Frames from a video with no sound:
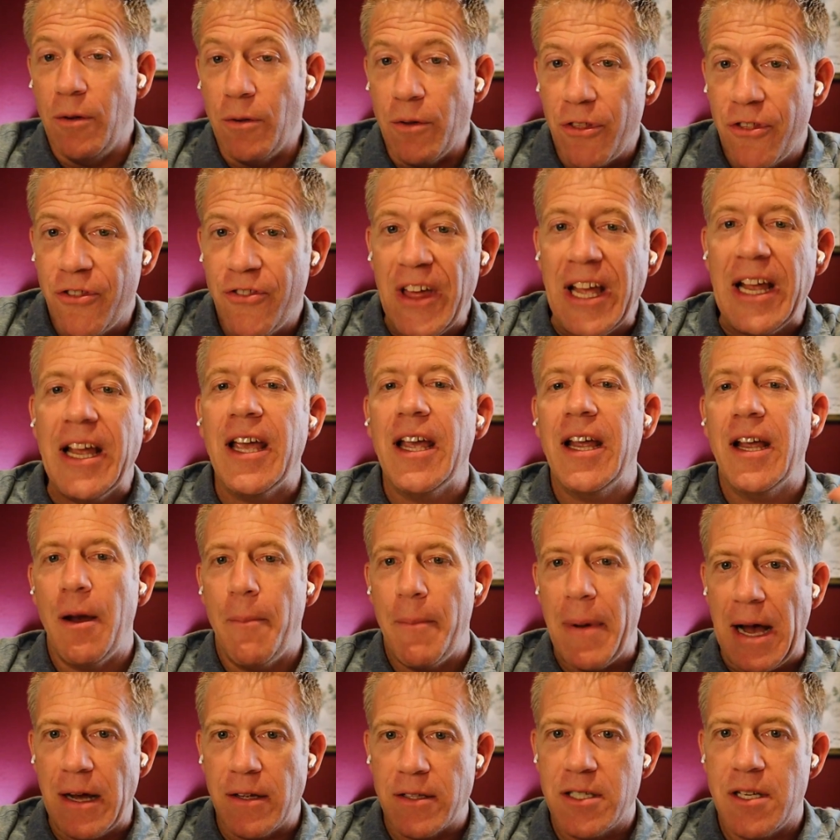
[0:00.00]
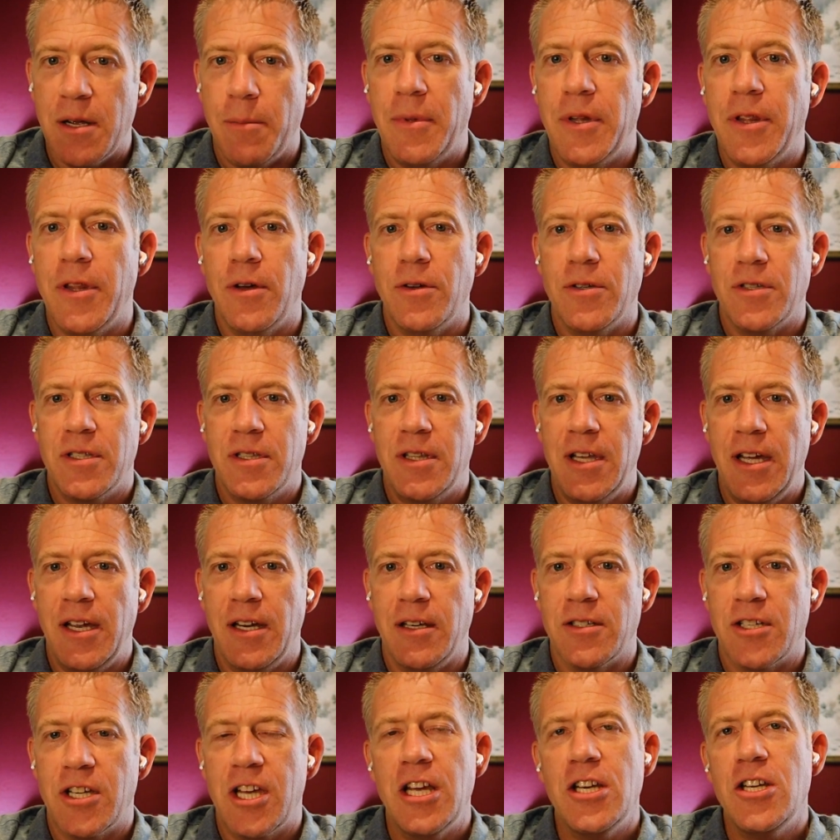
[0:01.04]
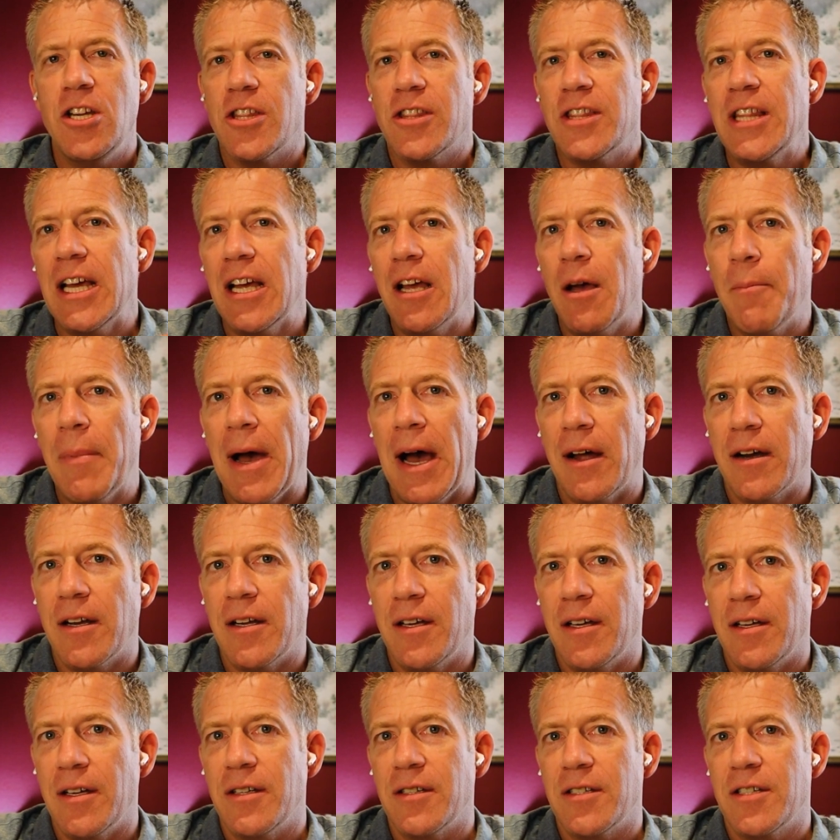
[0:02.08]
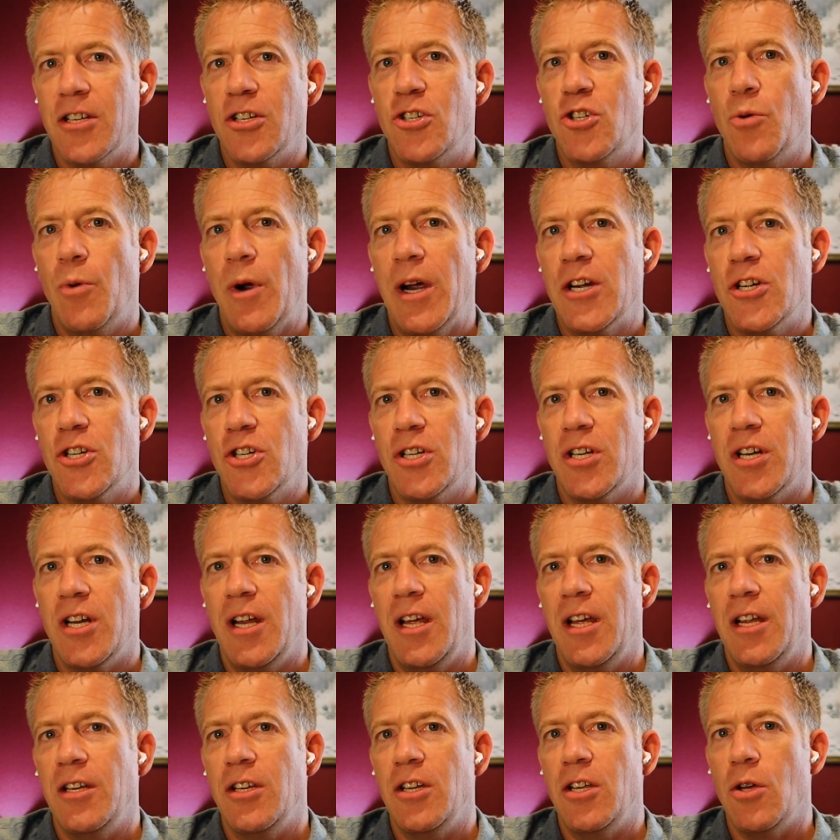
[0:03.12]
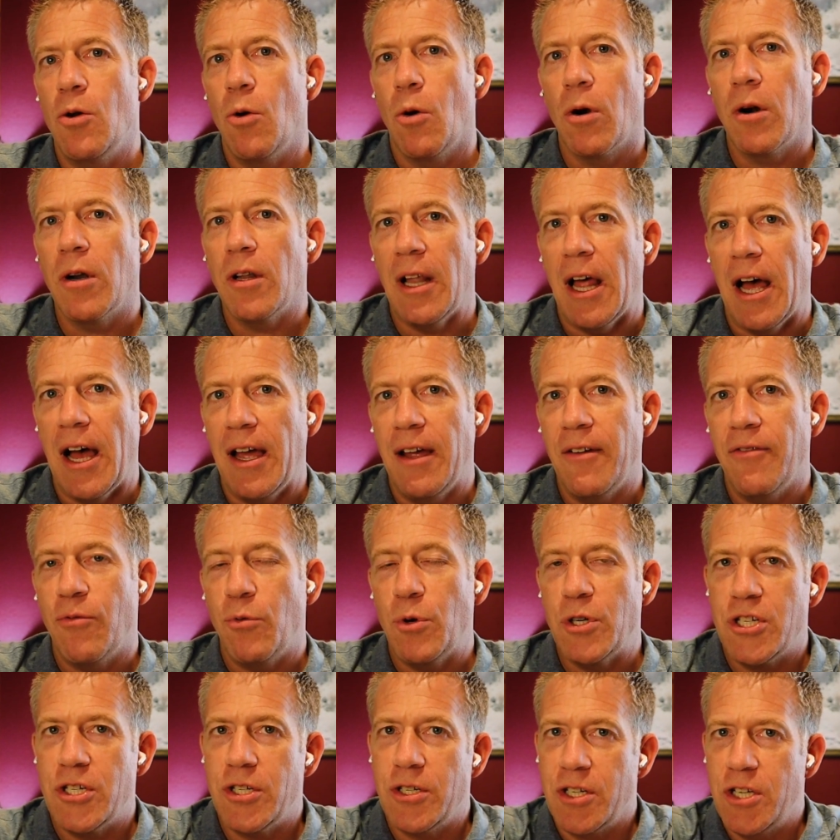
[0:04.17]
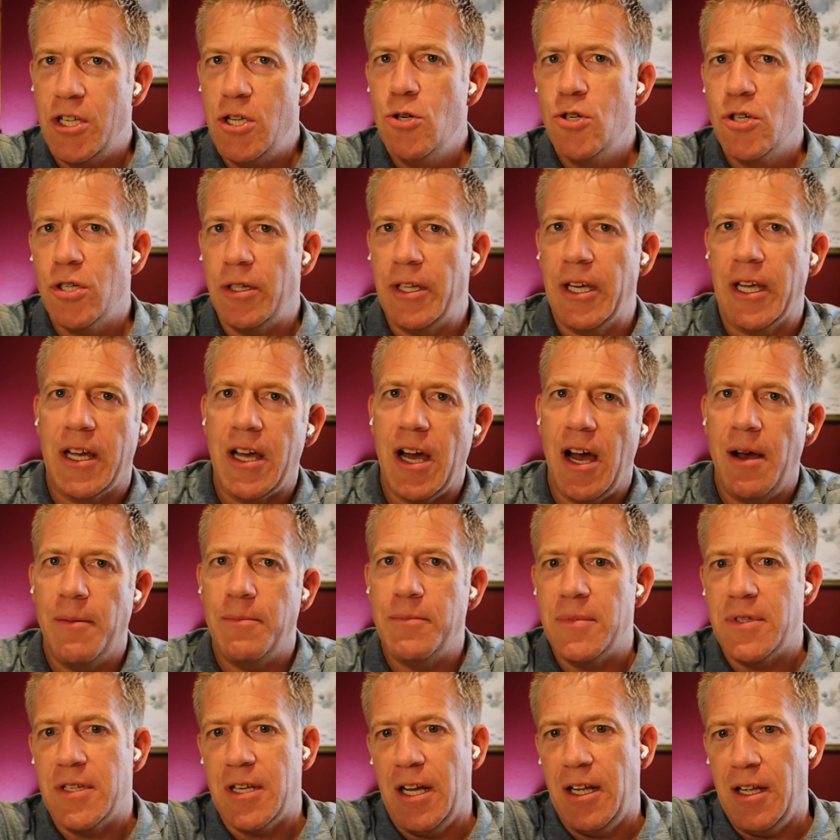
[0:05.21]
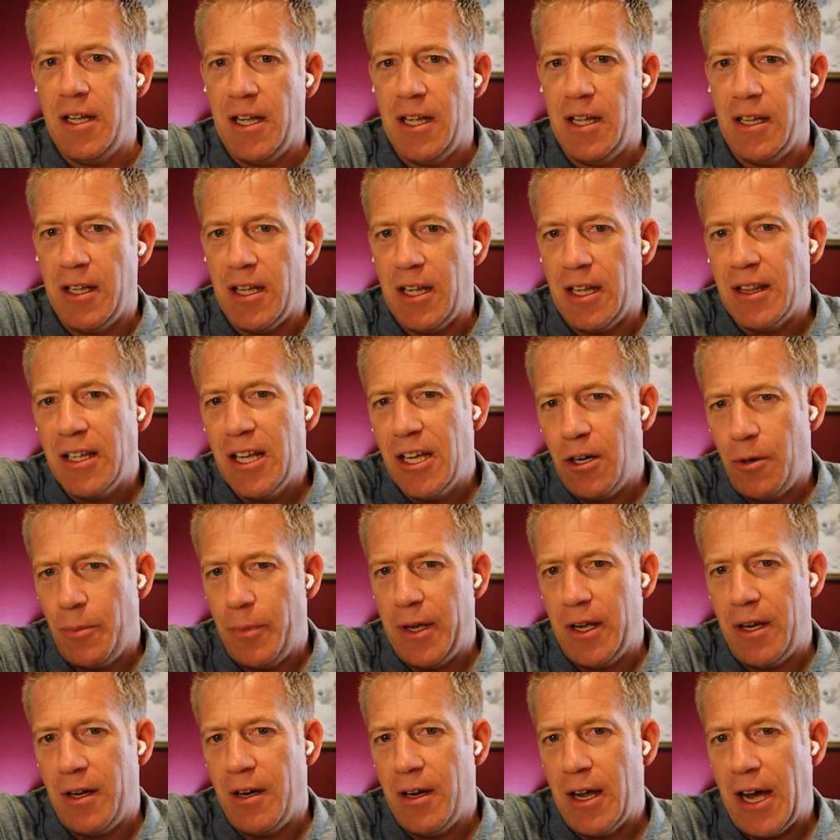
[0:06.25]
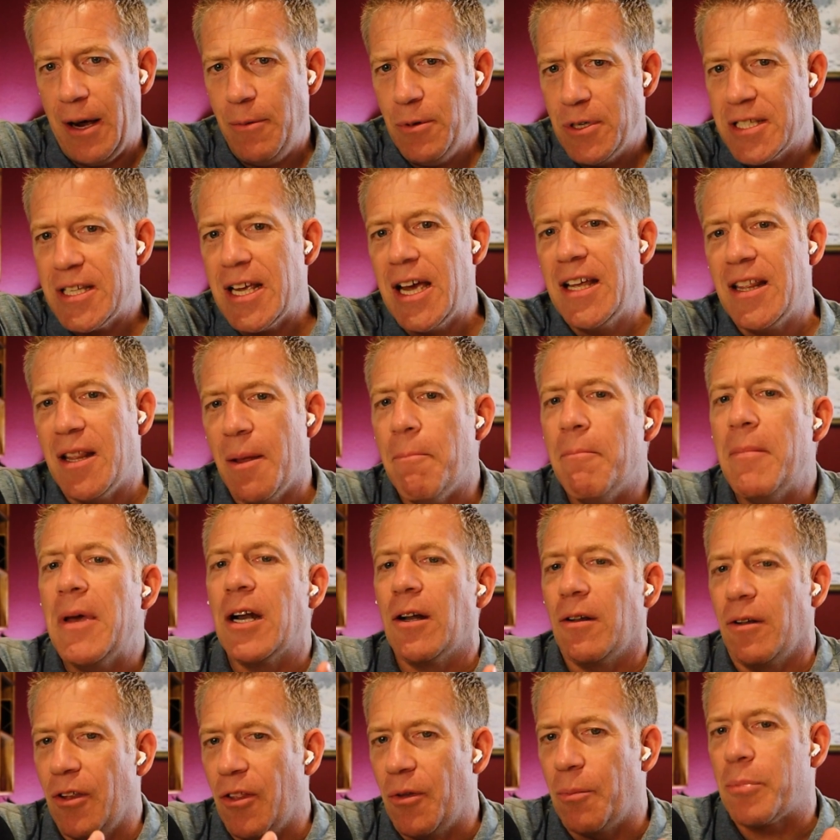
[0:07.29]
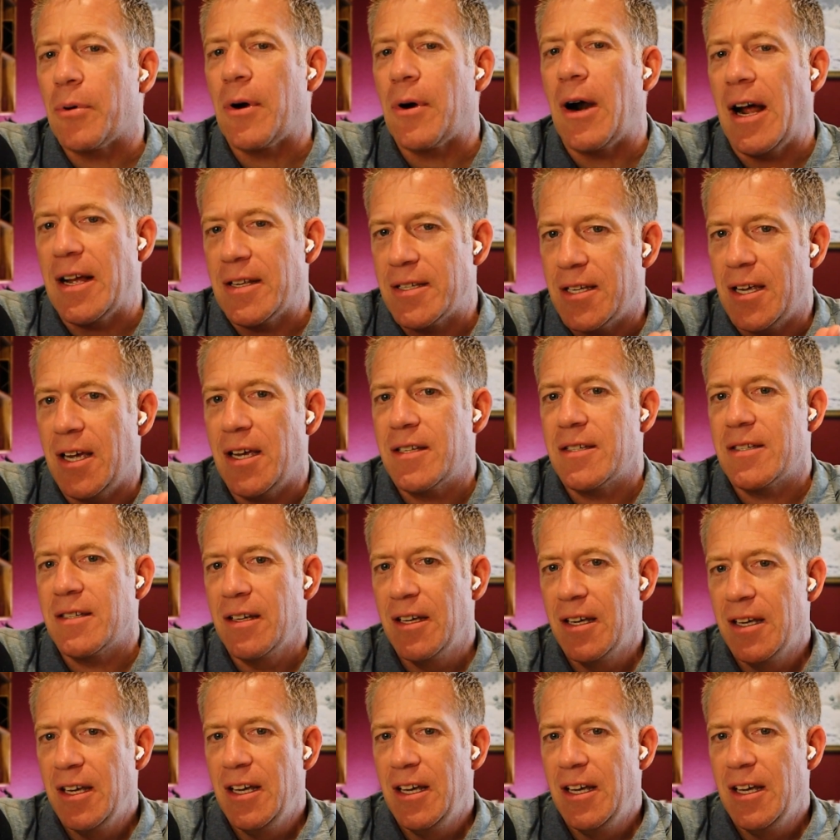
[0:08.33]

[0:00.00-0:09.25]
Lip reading: Thinking about some of those things. Can you think about a situation in your life, which usually comes a little bit, I would say, in the middle of the process?